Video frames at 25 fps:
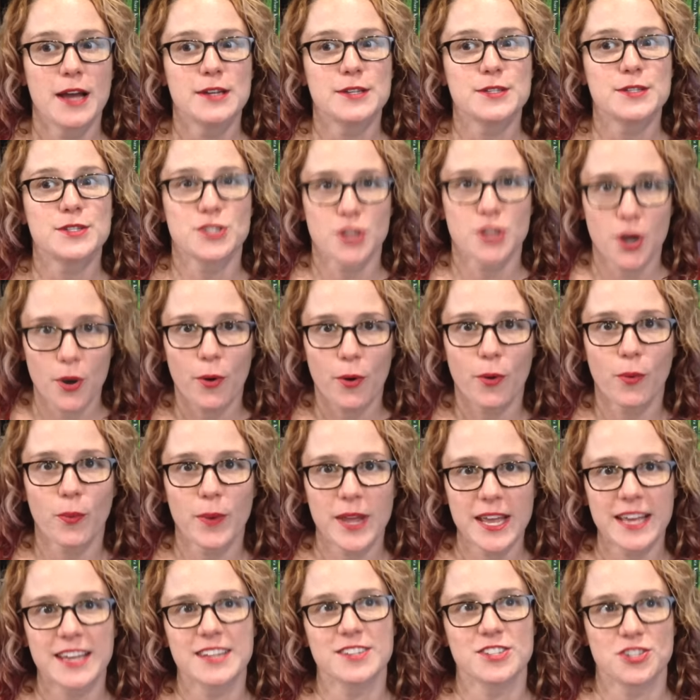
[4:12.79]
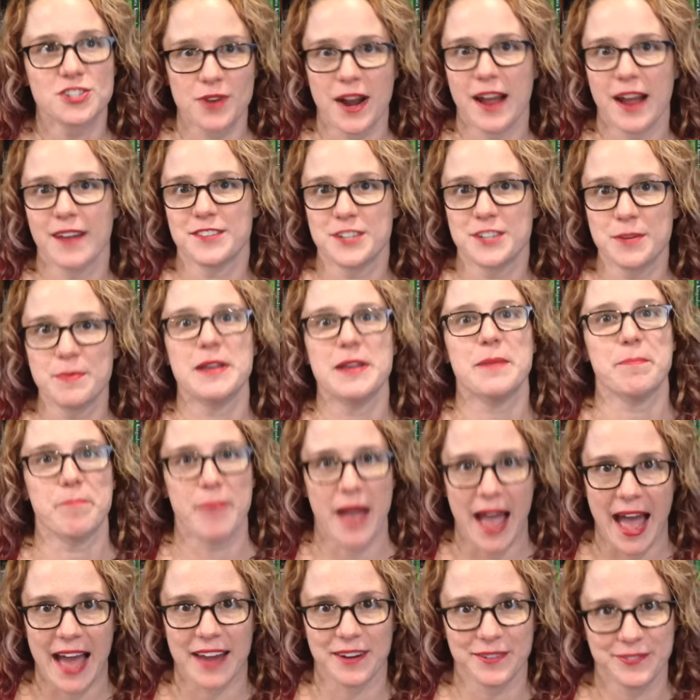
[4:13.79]
So we can strive to be
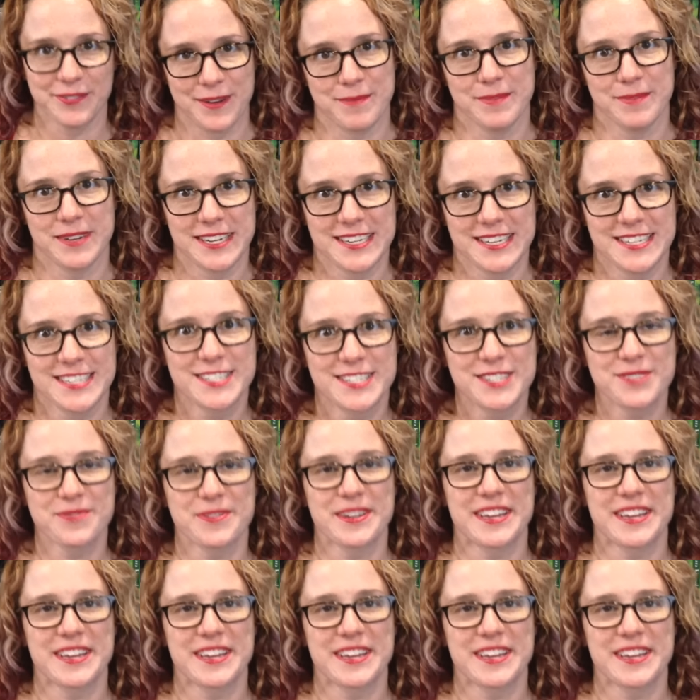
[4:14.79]
bad feminists.